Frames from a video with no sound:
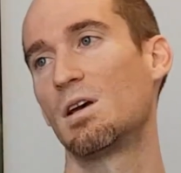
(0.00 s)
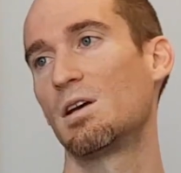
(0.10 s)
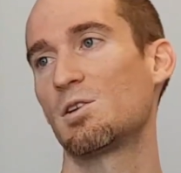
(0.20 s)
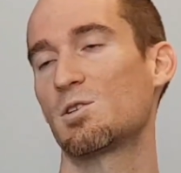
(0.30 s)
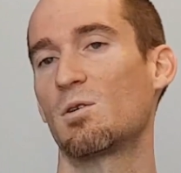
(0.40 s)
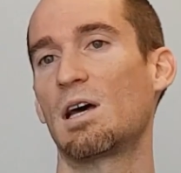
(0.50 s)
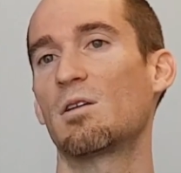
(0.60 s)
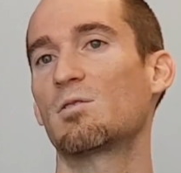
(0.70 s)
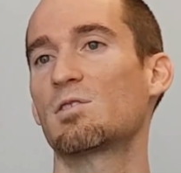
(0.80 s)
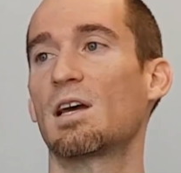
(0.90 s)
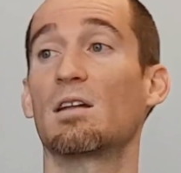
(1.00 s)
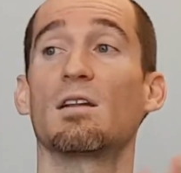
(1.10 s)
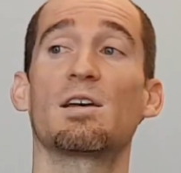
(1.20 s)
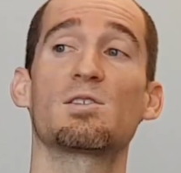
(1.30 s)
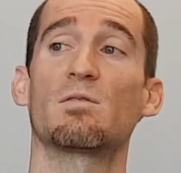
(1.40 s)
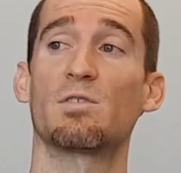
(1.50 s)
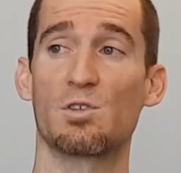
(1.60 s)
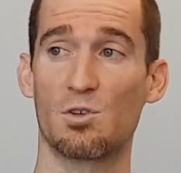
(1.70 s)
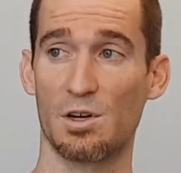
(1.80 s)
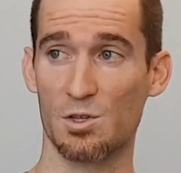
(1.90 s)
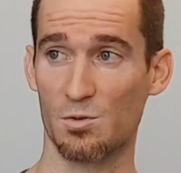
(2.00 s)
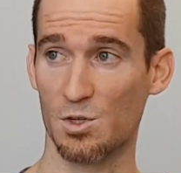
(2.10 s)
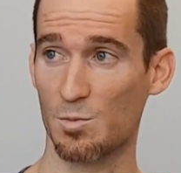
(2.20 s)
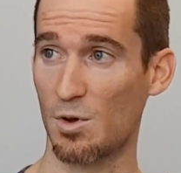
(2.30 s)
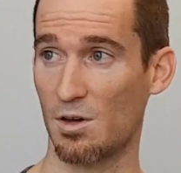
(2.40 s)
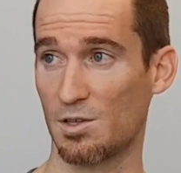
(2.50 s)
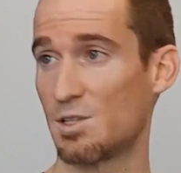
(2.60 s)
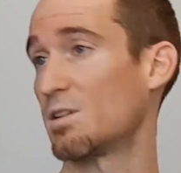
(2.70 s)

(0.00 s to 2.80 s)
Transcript: Yeah. So now there's like less of a stress response